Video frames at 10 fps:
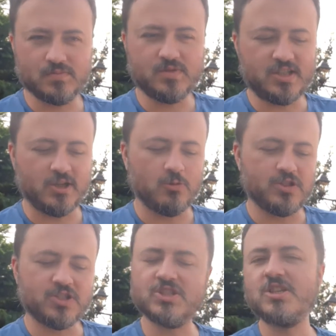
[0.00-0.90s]
deal with a
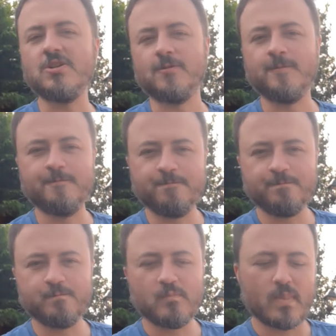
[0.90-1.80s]
skill.
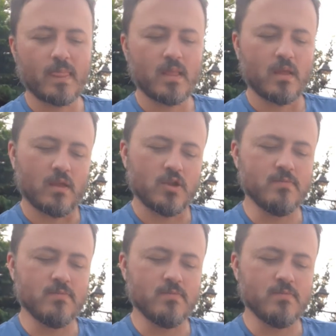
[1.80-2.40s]
You